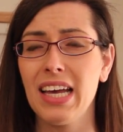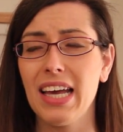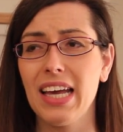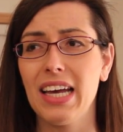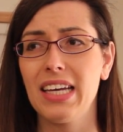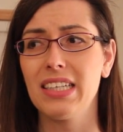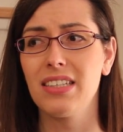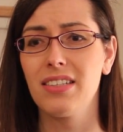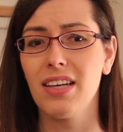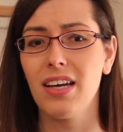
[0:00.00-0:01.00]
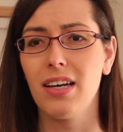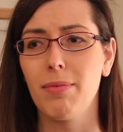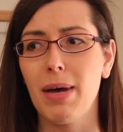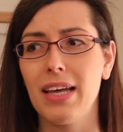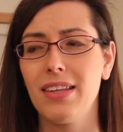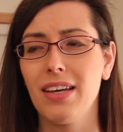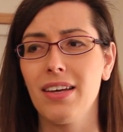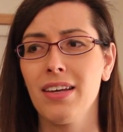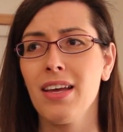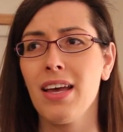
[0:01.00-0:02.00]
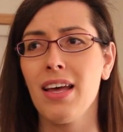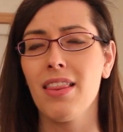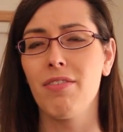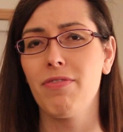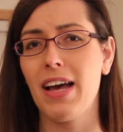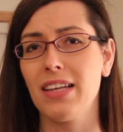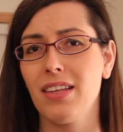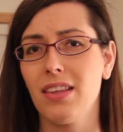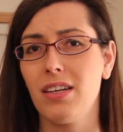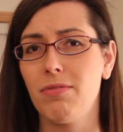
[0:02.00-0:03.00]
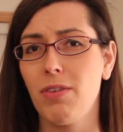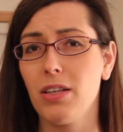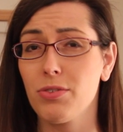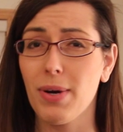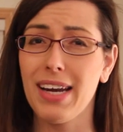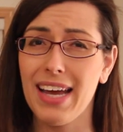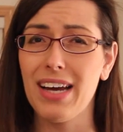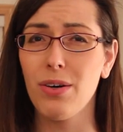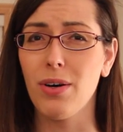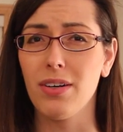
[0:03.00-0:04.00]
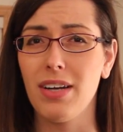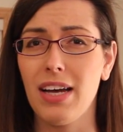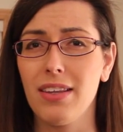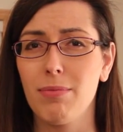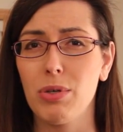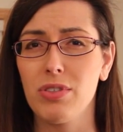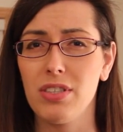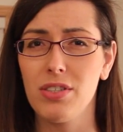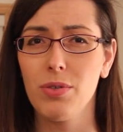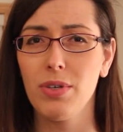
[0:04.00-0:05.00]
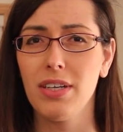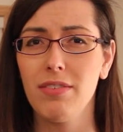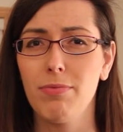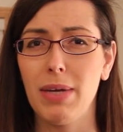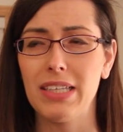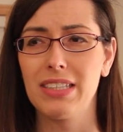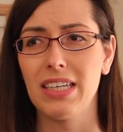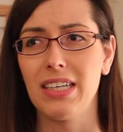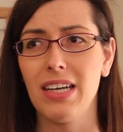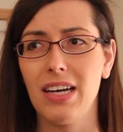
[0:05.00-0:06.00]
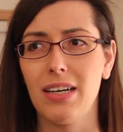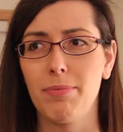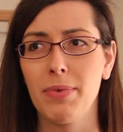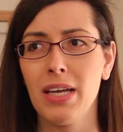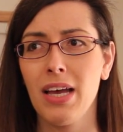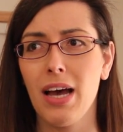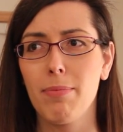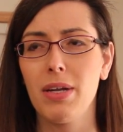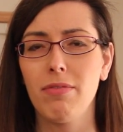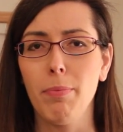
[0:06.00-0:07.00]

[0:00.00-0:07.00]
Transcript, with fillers: And um, I think the fact that the defaults right now are not the most intuitive makes it um, a bit of a